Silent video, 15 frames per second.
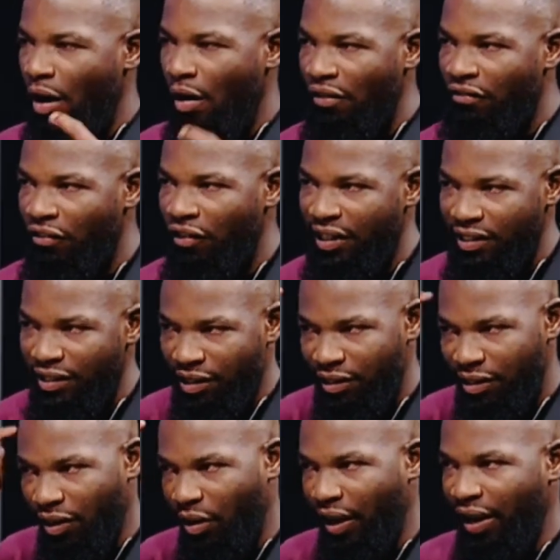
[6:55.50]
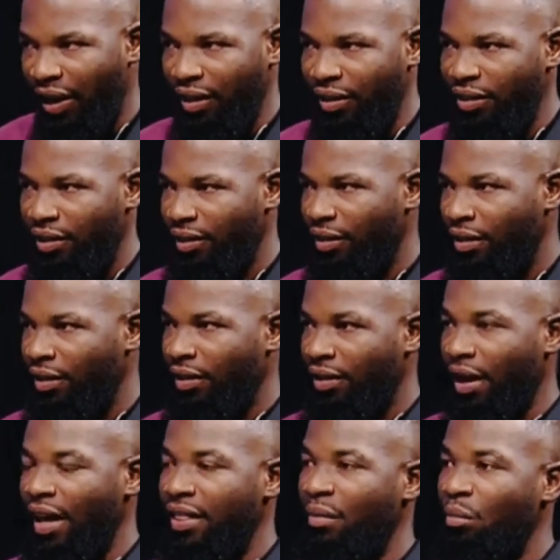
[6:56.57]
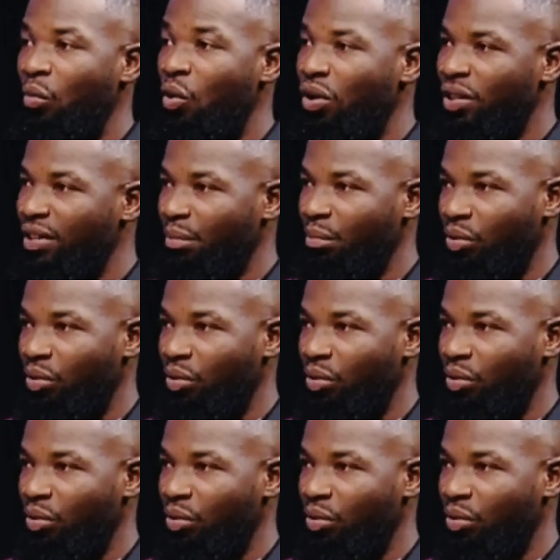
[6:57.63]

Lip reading: our voices in our head are the most